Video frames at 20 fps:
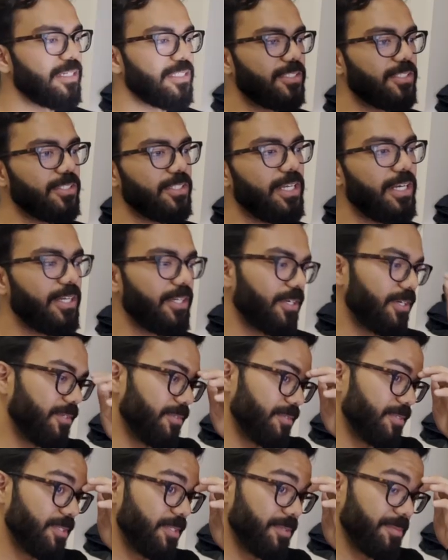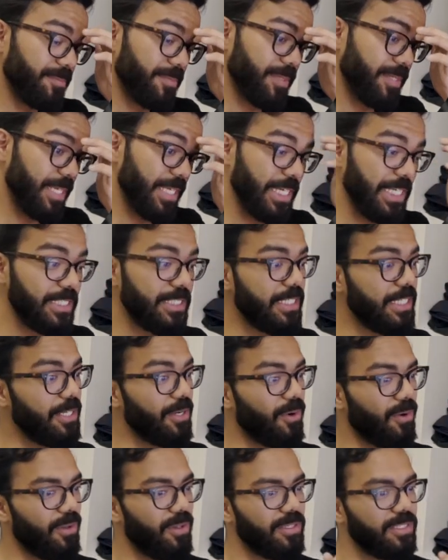so there you go. So you can see
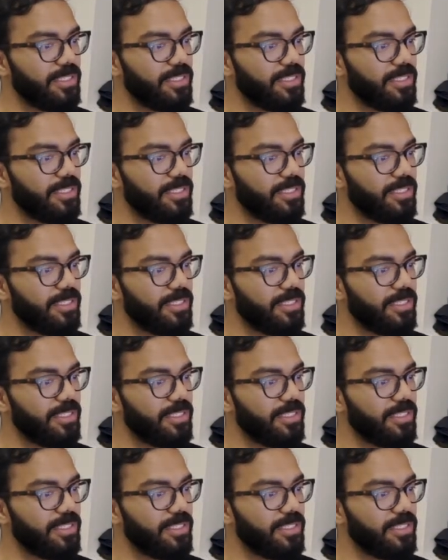all the